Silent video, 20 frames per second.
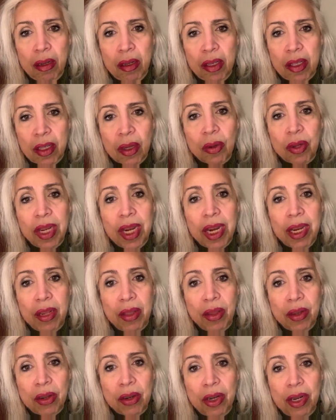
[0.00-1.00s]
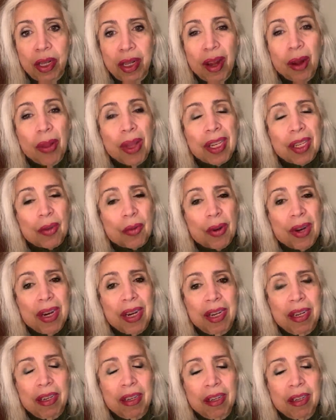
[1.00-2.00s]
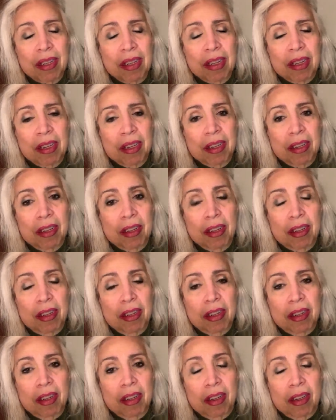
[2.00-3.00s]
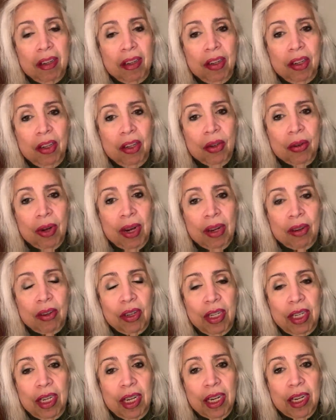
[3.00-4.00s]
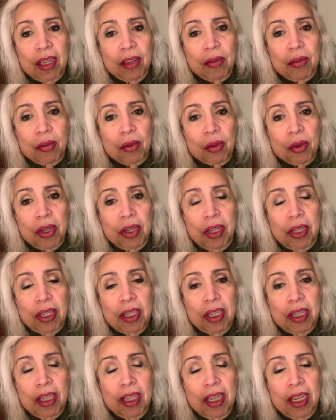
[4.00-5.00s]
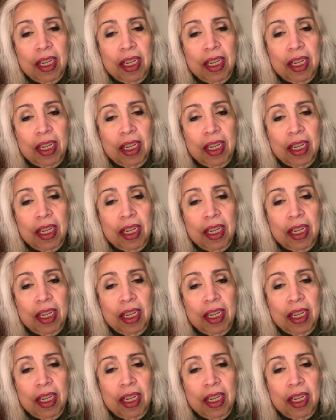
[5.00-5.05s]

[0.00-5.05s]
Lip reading: It's only 8:30. Oh, that's right. You're out in California.